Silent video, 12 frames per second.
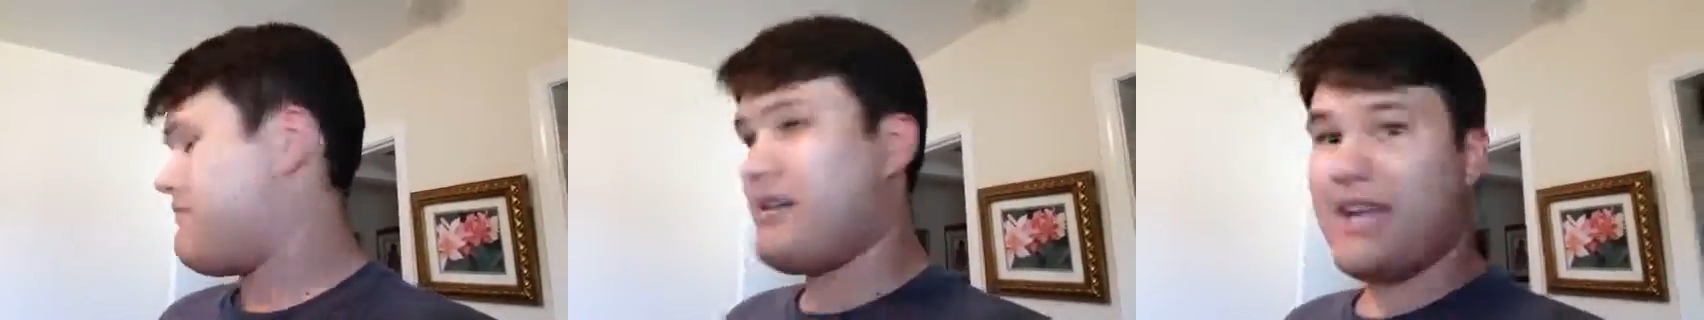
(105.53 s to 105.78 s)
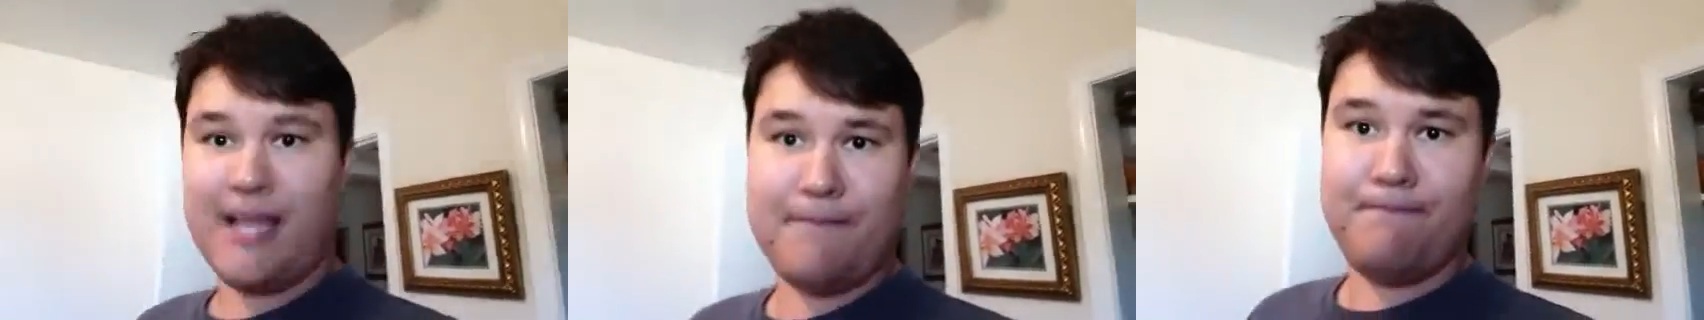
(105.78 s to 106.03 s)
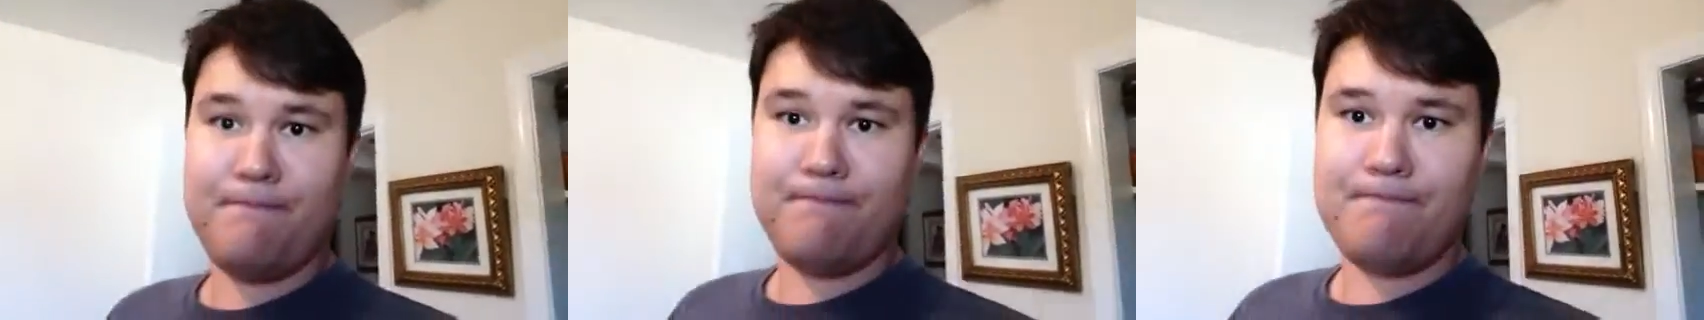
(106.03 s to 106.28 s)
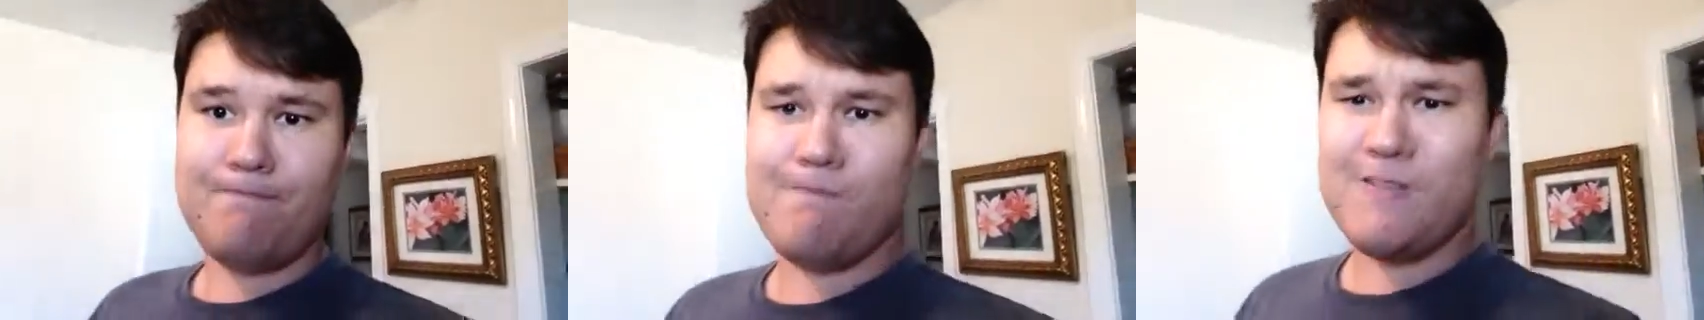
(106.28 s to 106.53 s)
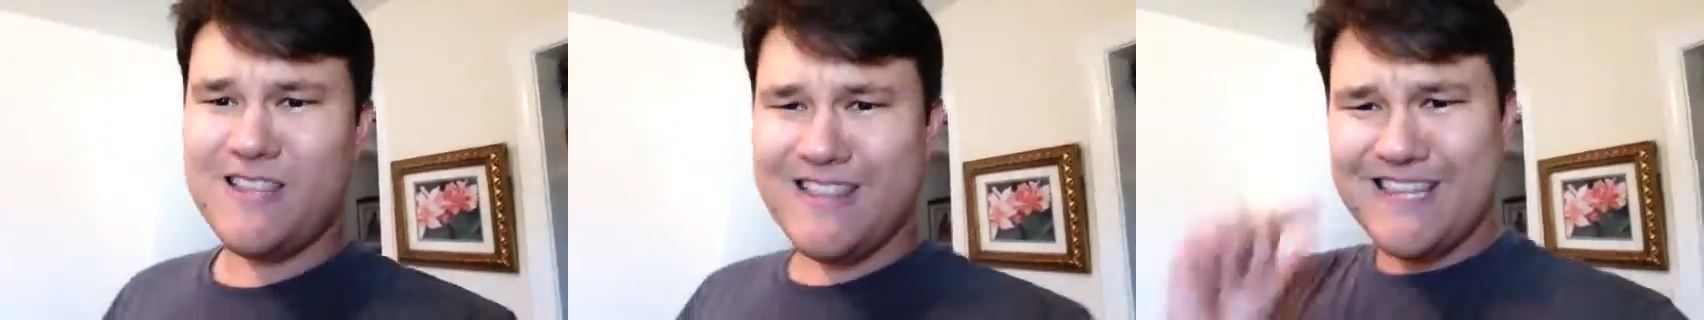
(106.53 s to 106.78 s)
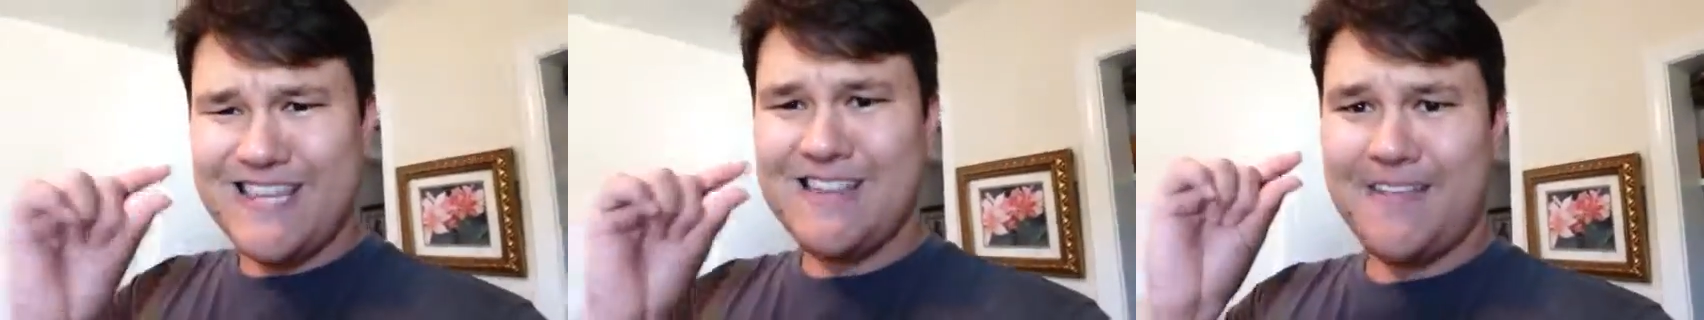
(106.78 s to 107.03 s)
But again,
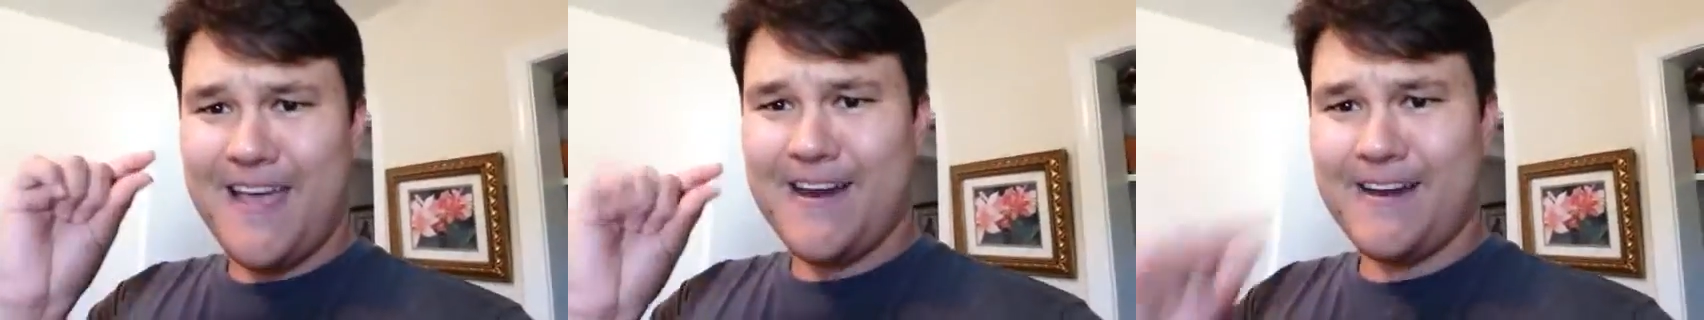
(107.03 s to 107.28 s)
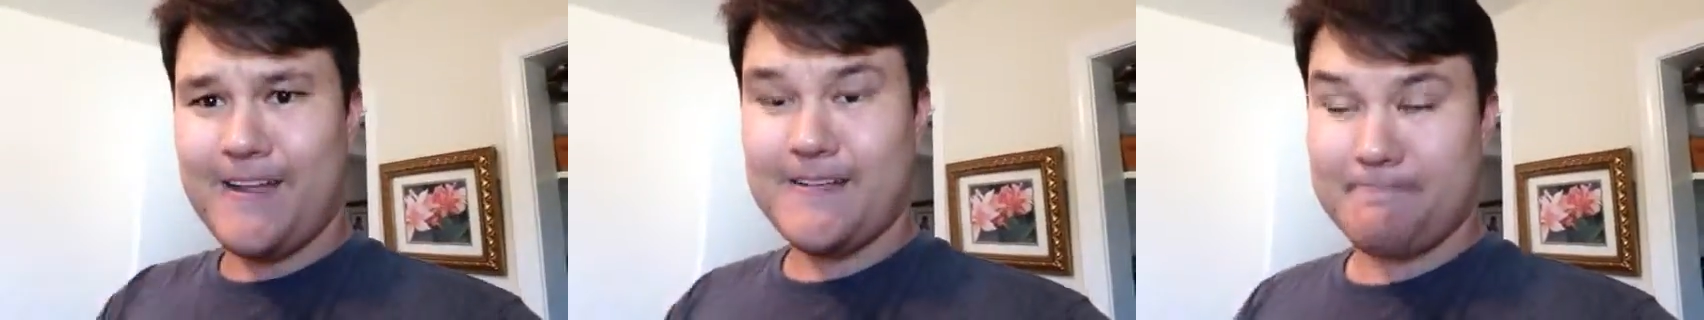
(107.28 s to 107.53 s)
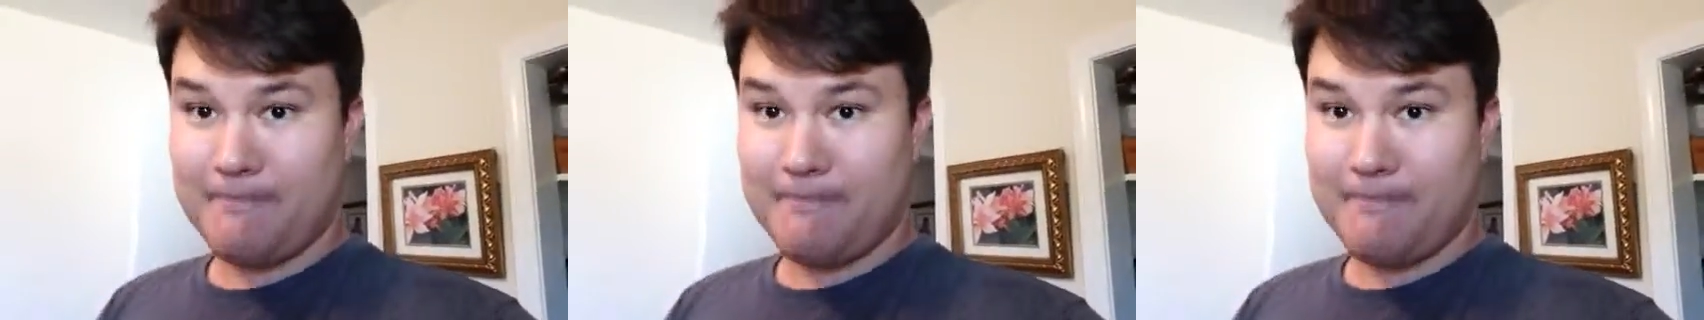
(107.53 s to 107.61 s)
little editing is